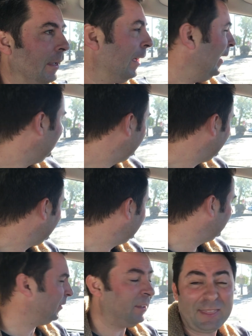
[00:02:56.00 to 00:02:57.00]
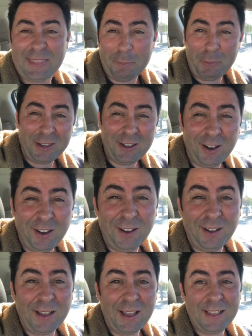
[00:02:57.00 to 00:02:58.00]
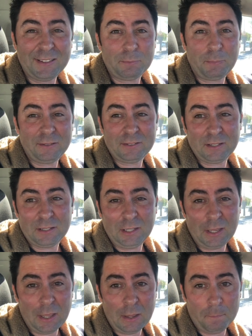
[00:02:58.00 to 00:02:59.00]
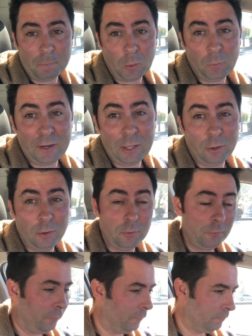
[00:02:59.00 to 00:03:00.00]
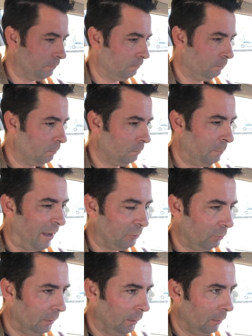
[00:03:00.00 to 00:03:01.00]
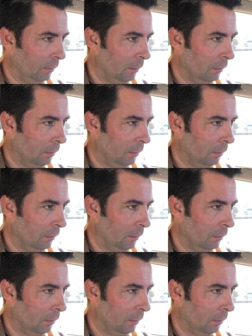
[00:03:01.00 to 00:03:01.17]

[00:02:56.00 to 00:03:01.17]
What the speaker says: I think that my car has basically run out of battery,